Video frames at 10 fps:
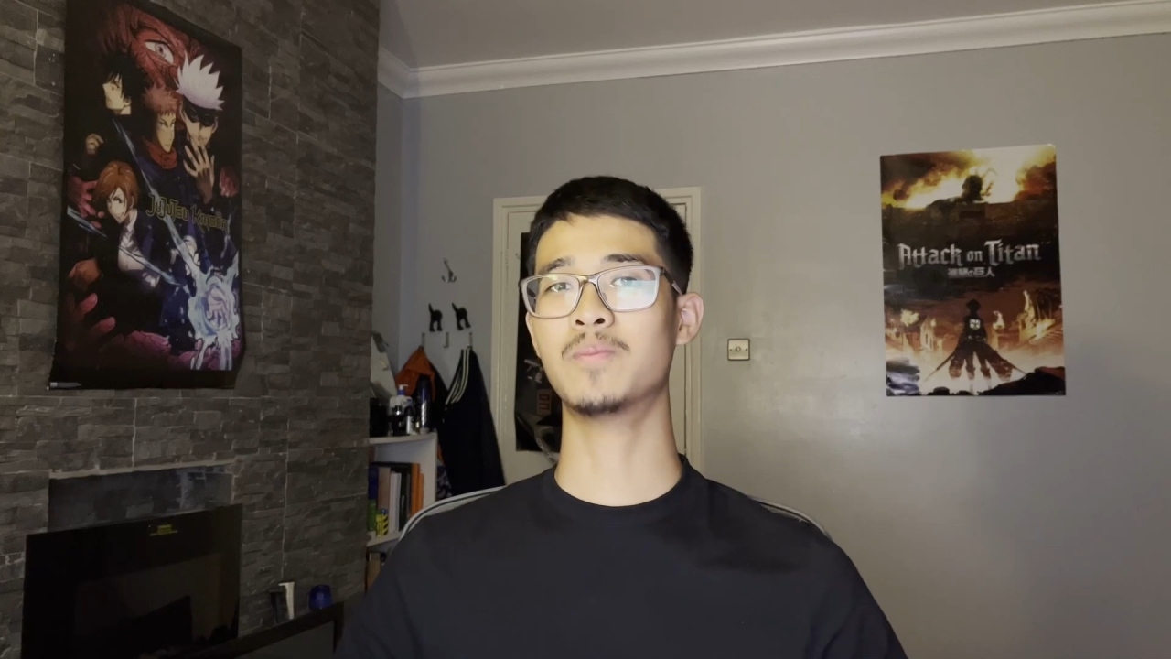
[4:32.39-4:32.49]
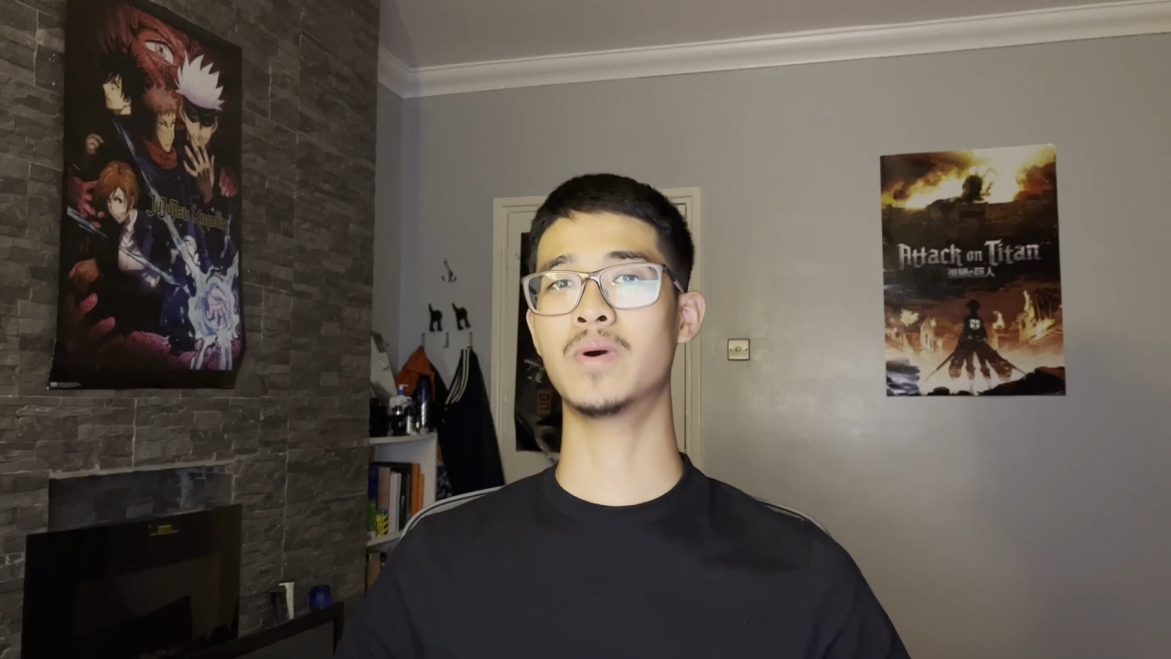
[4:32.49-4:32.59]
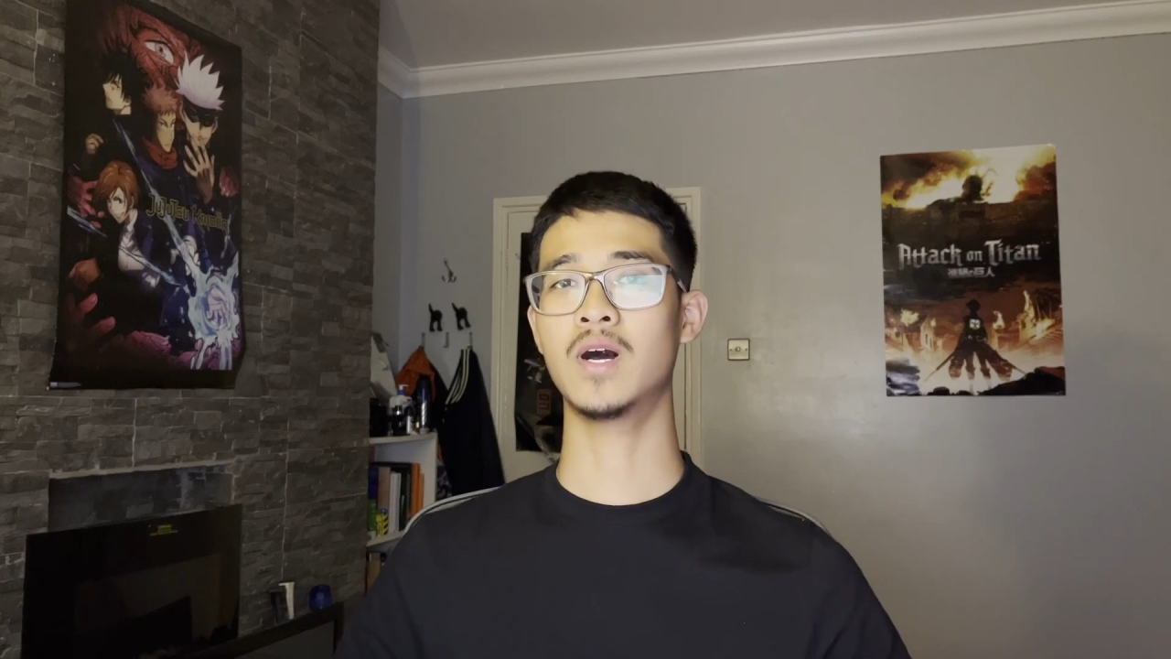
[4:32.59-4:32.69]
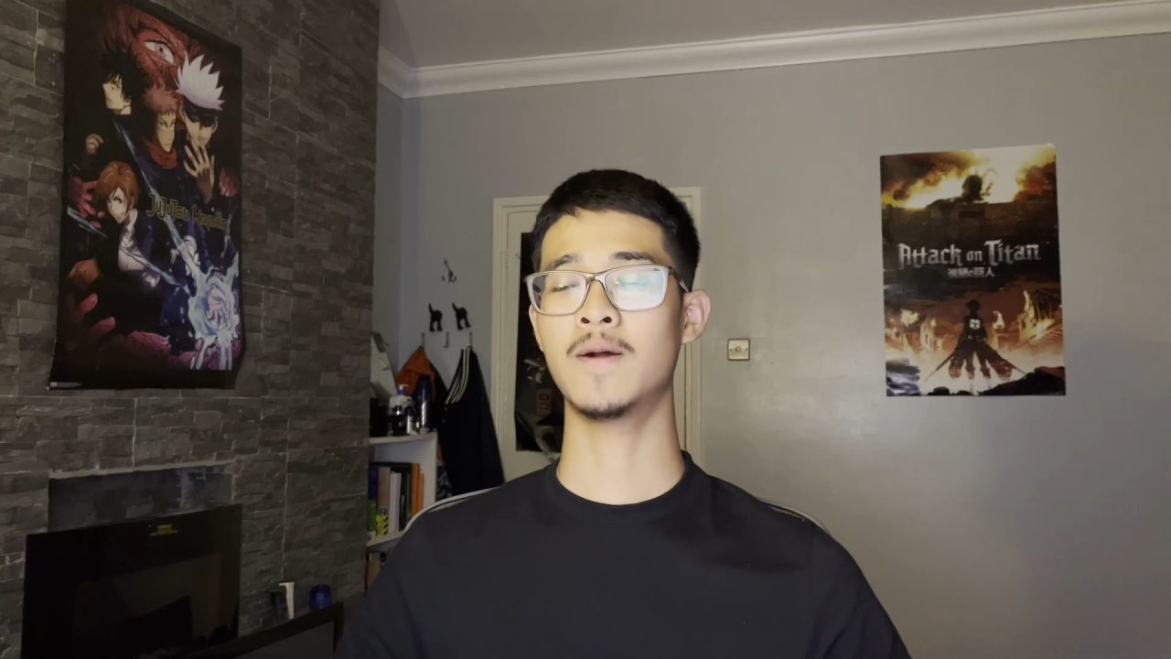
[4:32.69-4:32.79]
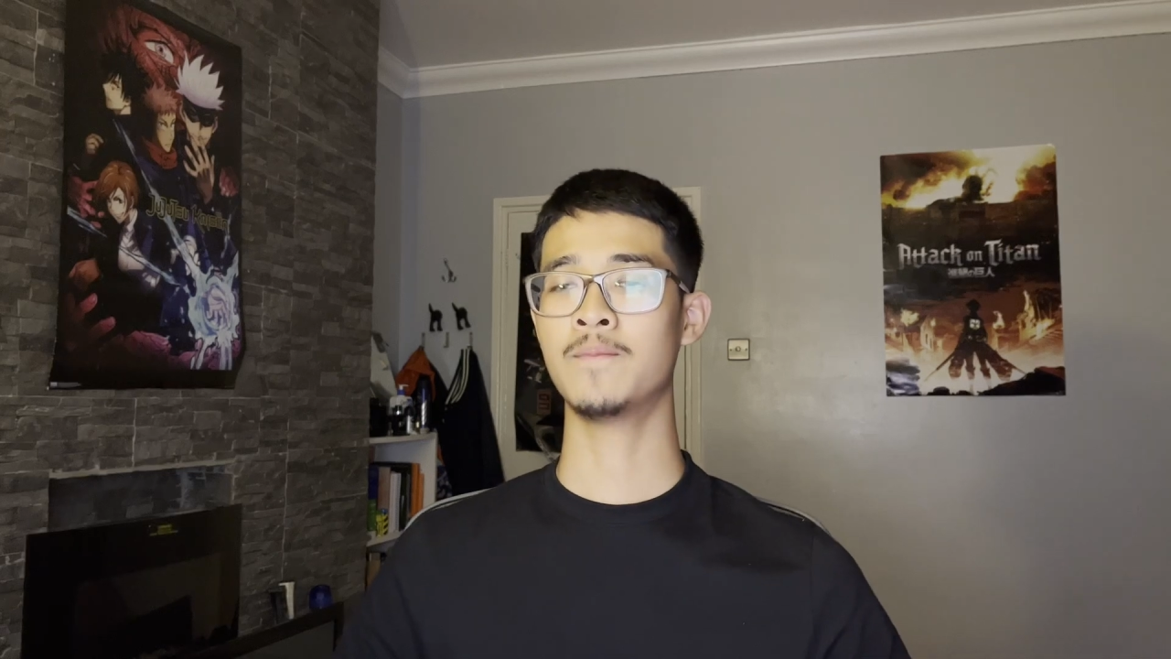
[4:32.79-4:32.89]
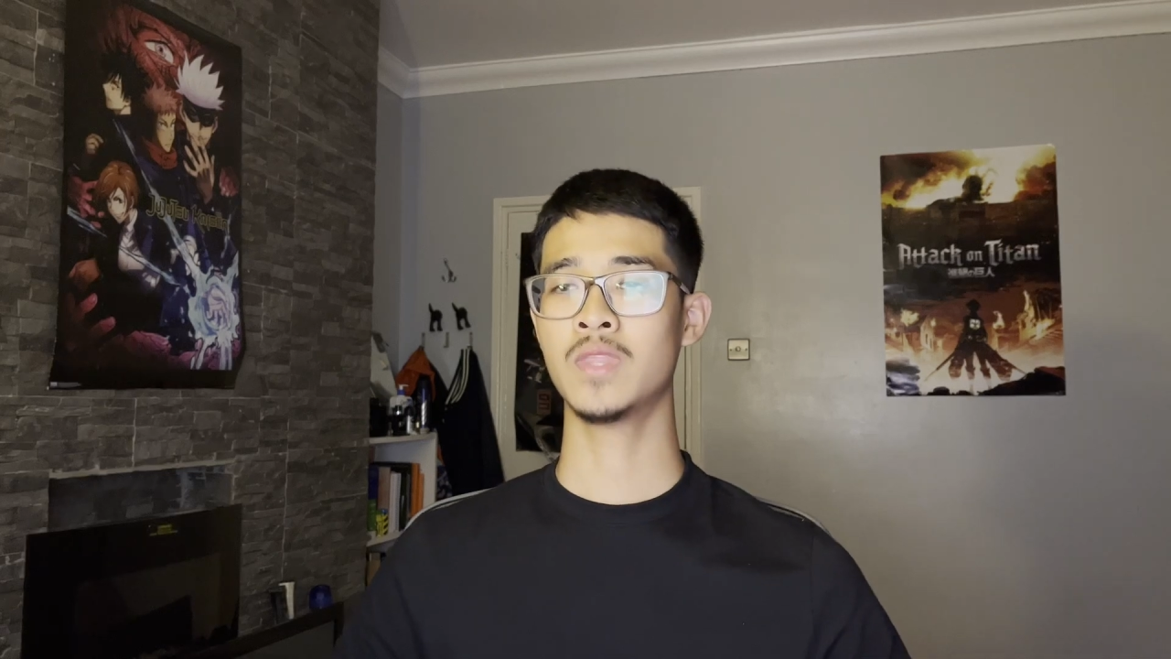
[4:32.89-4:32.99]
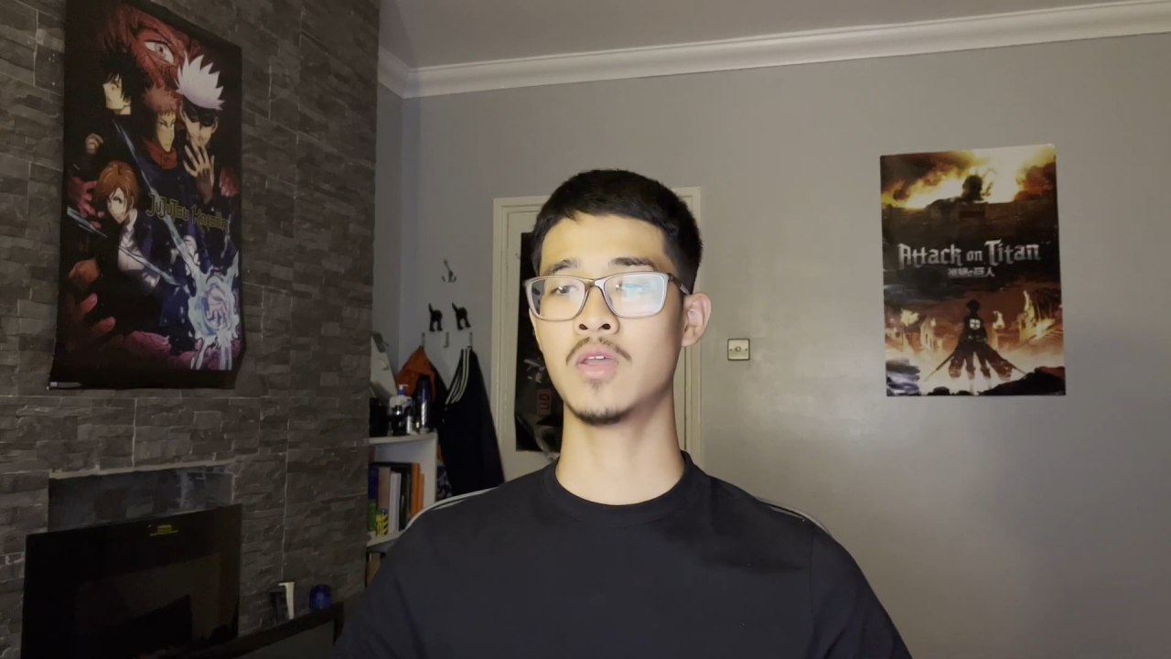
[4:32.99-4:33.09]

but